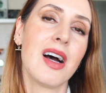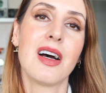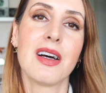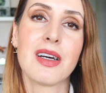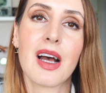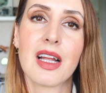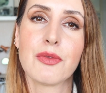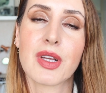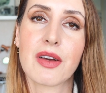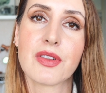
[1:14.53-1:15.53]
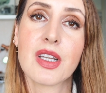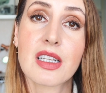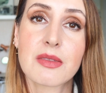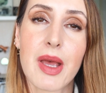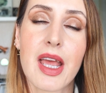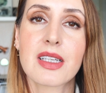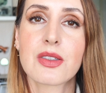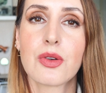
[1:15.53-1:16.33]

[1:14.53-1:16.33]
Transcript: and we have nutmeg,